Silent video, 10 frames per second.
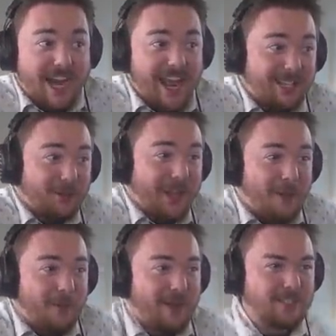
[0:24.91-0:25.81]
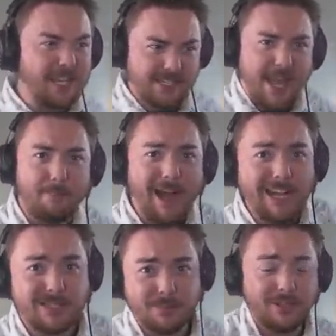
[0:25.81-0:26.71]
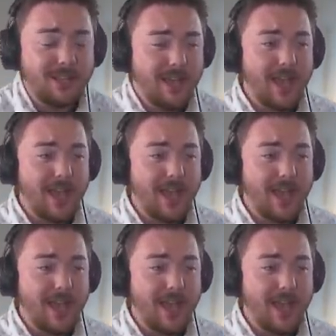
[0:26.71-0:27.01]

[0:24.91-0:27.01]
And I told Outwitt, I was like, is that possible?